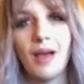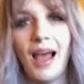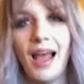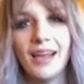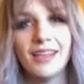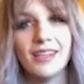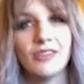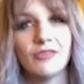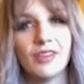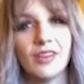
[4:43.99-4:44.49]

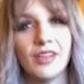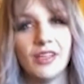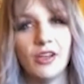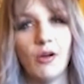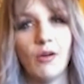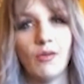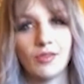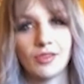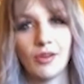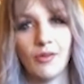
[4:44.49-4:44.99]
I didn't really
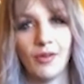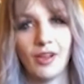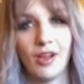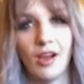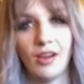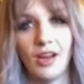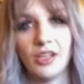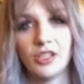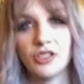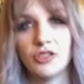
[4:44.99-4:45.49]
know what was going
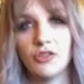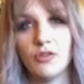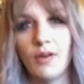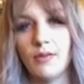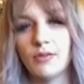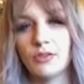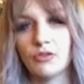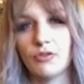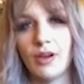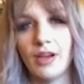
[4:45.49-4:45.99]
on. I just knew
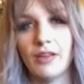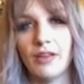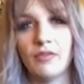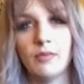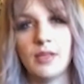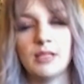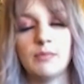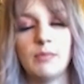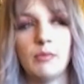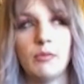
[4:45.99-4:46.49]
I was running
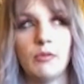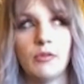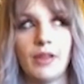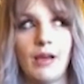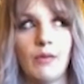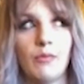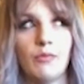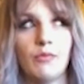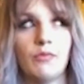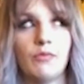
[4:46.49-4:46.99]
from these people
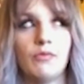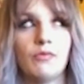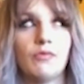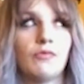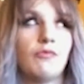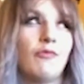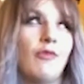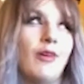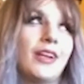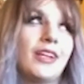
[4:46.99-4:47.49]
that
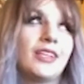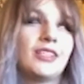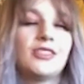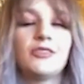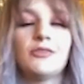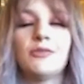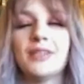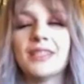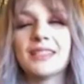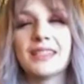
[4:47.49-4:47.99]
wanted
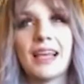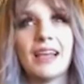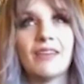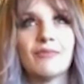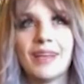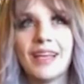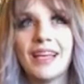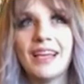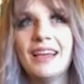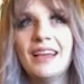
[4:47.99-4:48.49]
to enslave
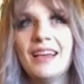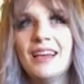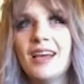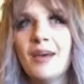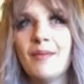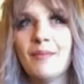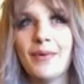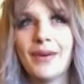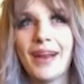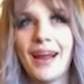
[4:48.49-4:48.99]
me.
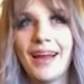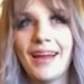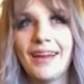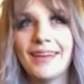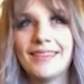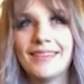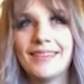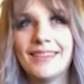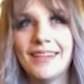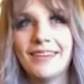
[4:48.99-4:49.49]
but
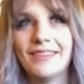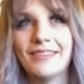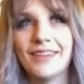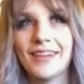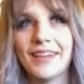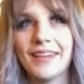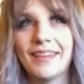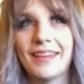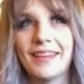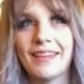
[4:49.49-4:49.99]
I didn't
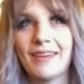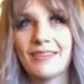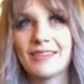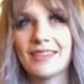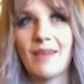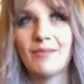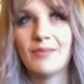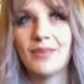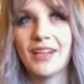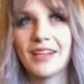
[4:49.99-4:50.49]
really think that was
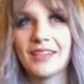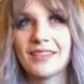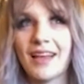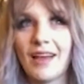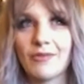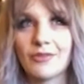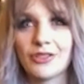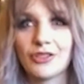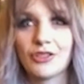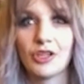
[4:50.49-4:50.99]
happening because
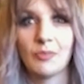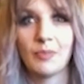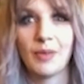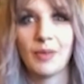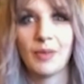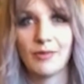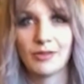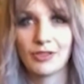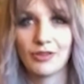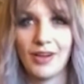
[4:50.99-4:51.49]
I was
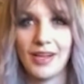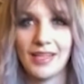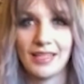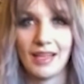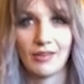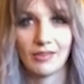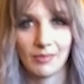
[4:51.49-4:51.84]
tripping. I was crazy.